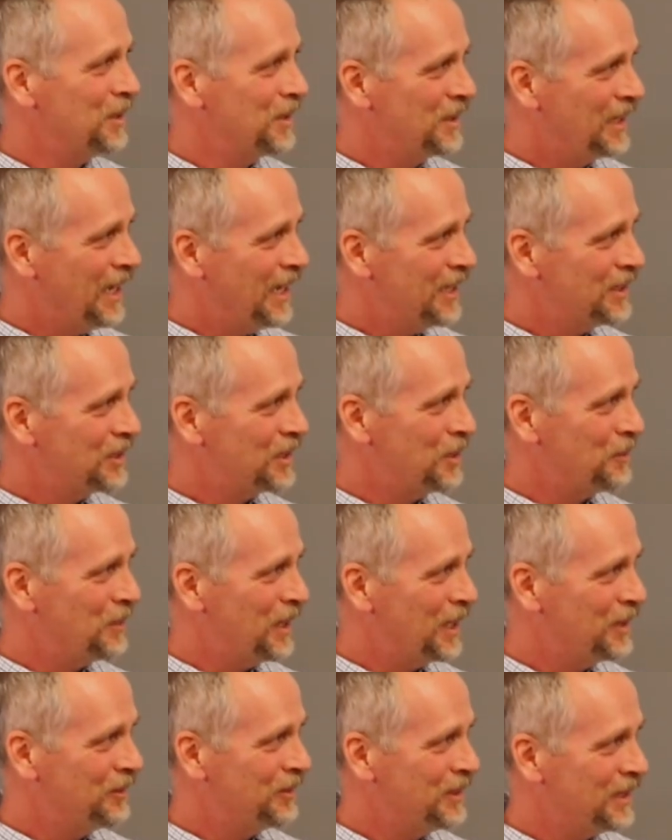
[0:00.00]
I hear gas
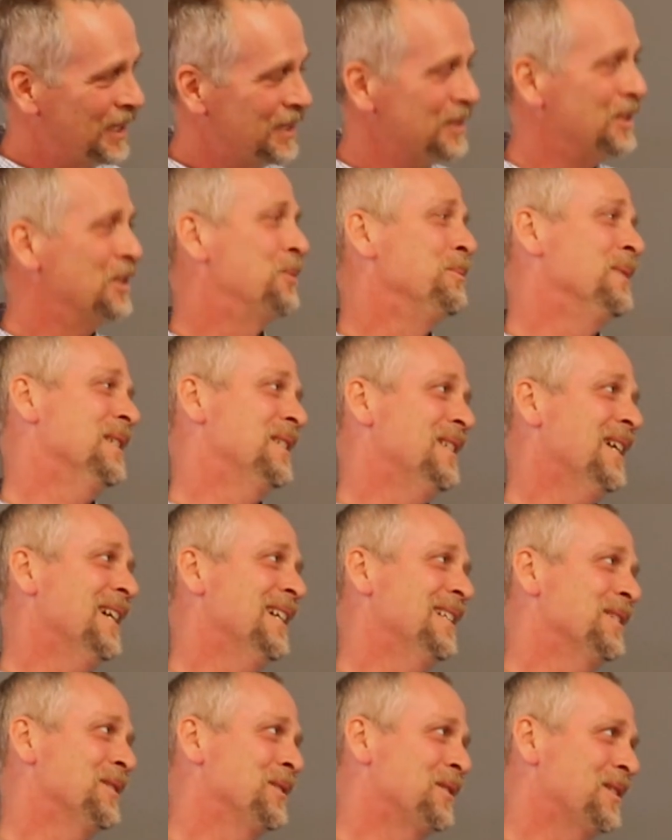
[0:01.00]
come out of it, I just
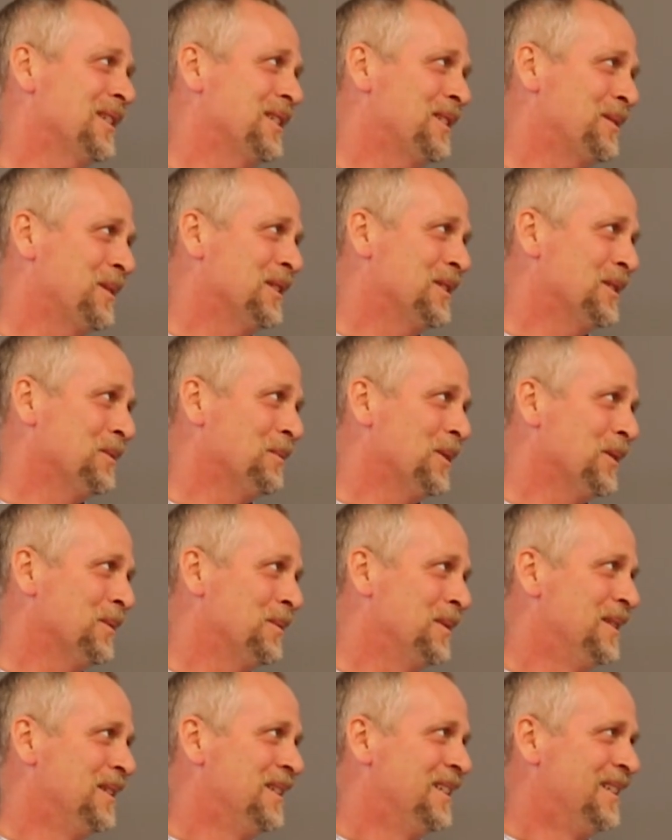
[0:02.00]
misdiagnose that sensing
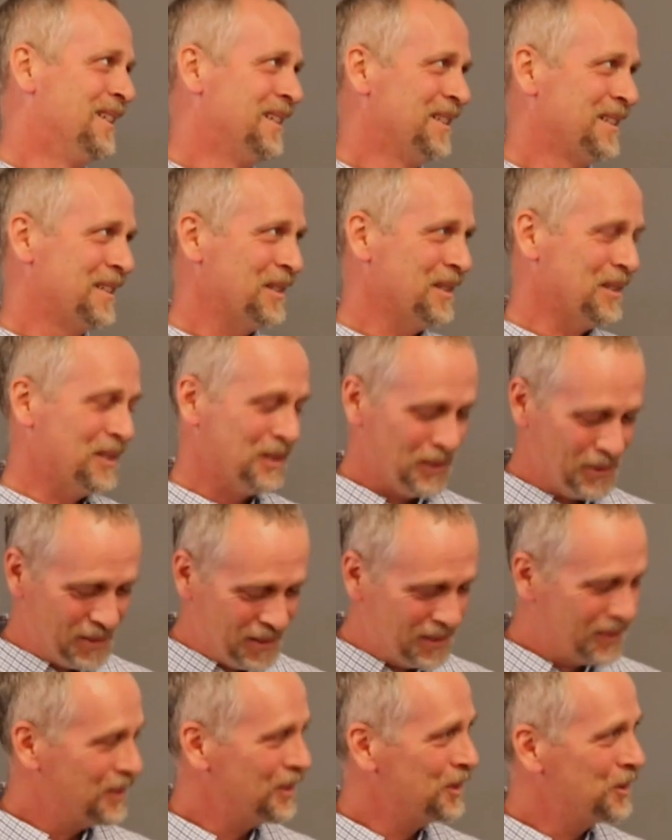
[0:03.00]
bulb, because
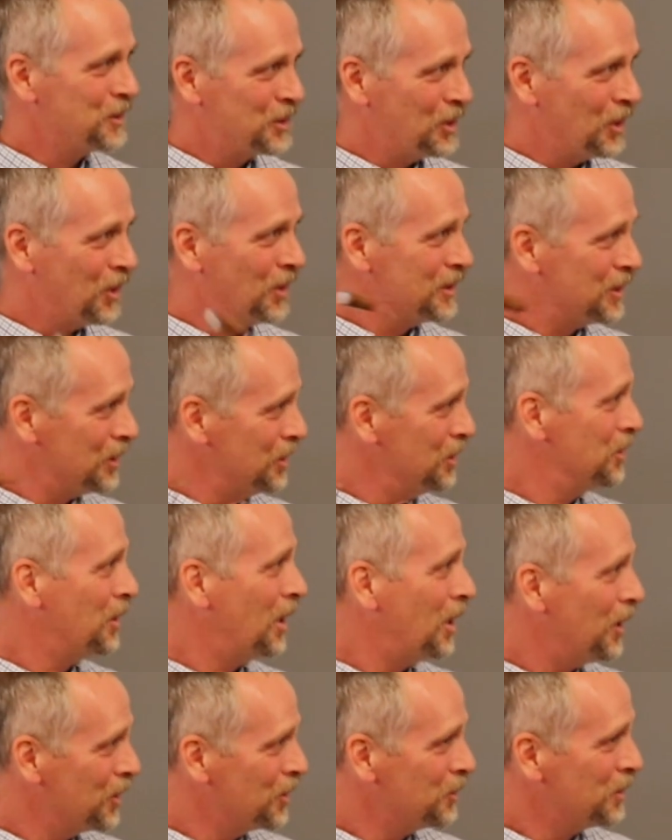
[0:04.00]
there is a little charge, and
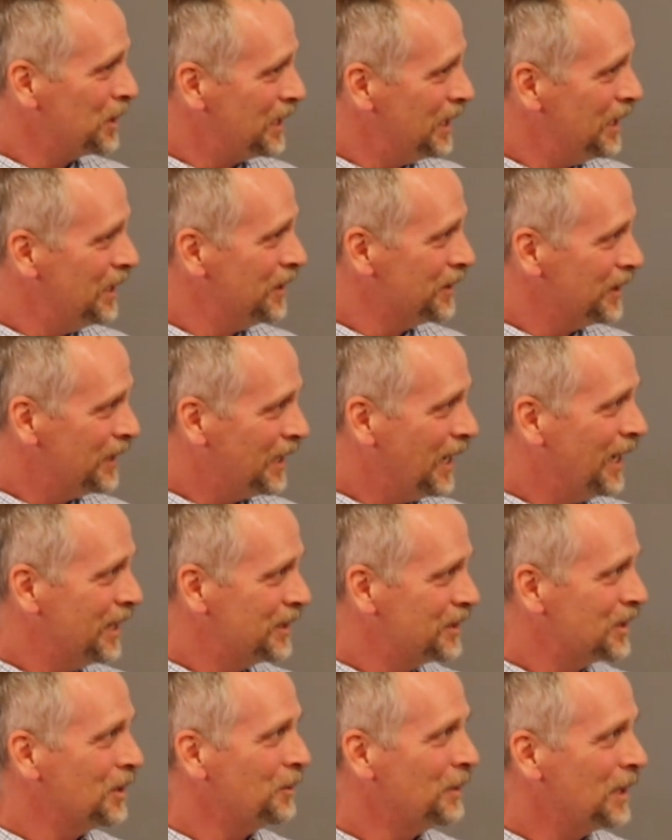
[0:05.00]
you'll audibly hear the
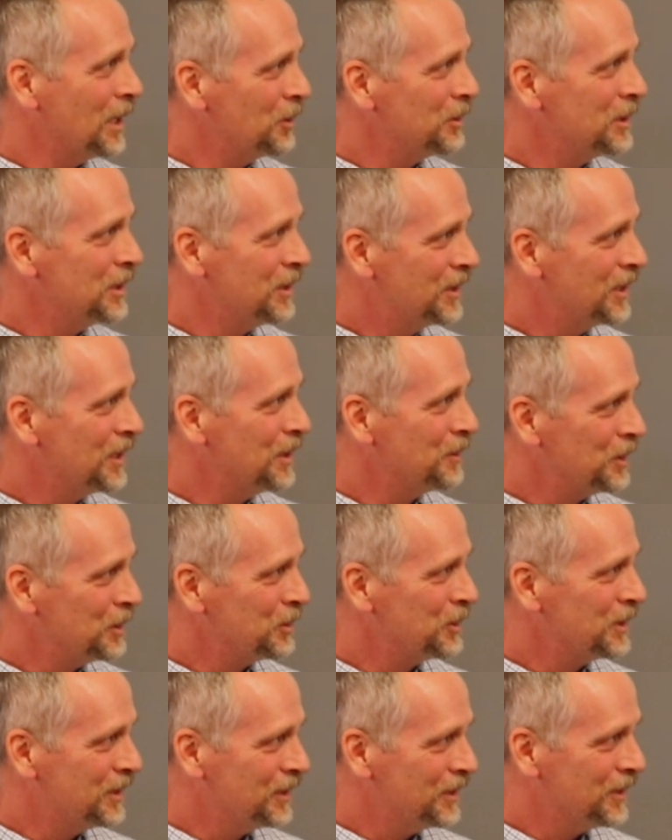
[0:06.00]
gas come out when you clip
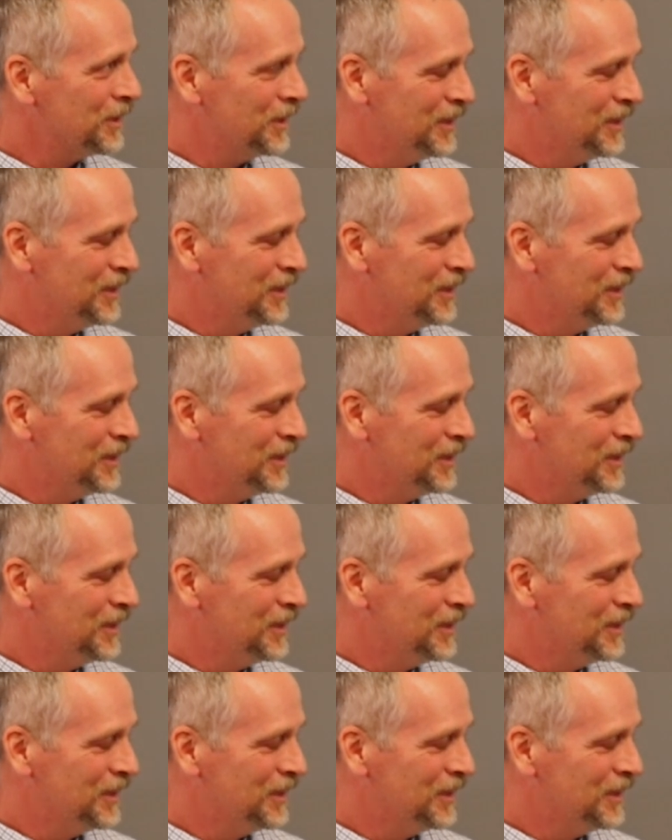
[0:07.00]
it with